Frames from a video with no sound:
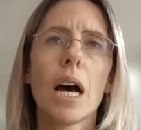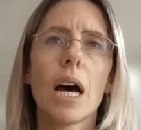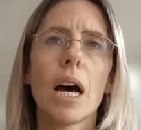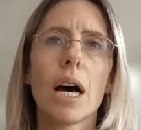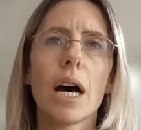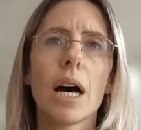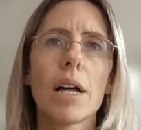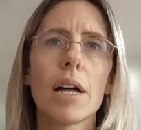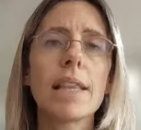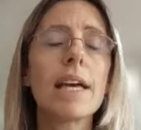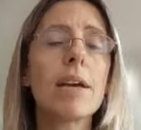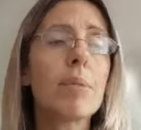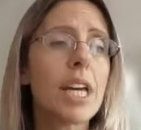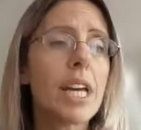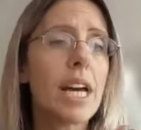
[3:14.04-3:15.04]

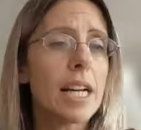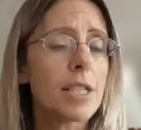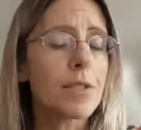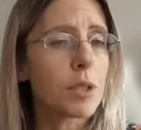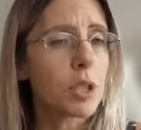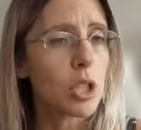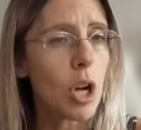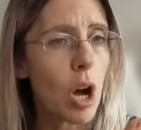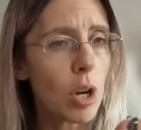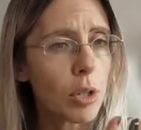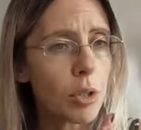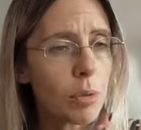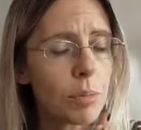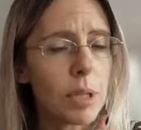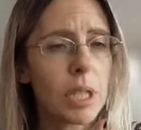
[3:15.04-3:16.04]
They may ask for
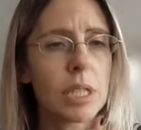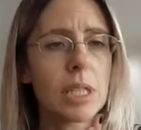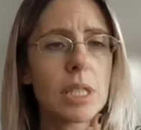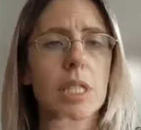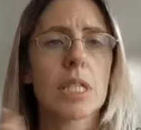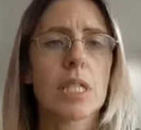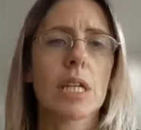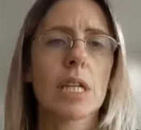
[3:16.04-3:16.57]
documents,